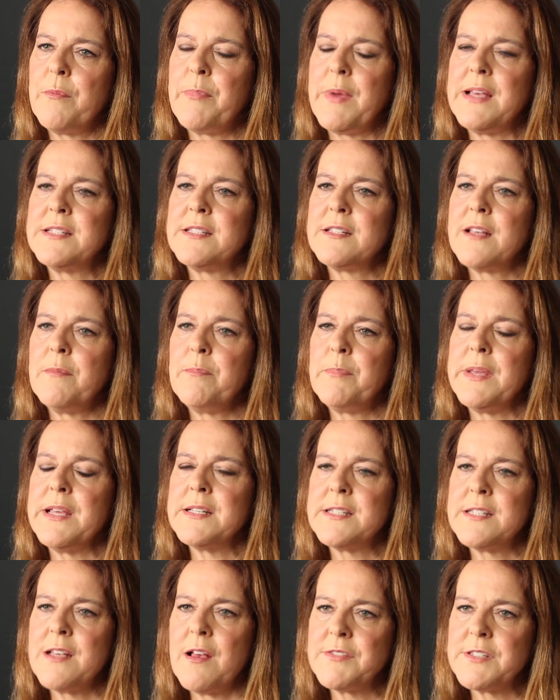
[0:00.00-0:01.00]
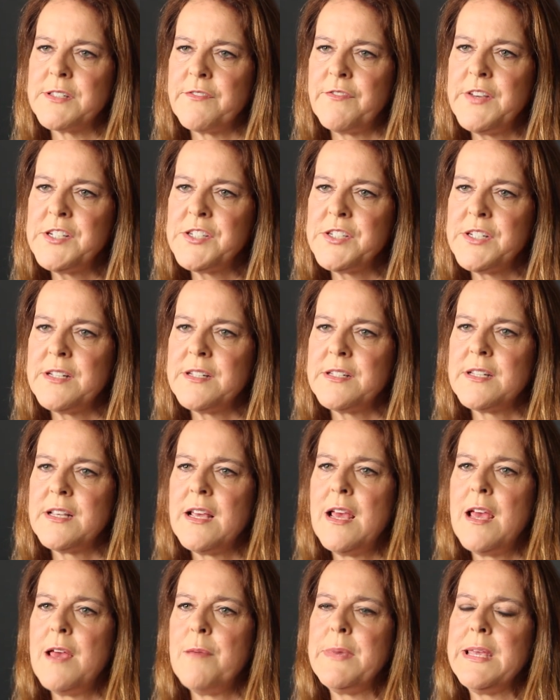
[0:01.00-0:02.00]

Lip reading: are based on being self-sufficient,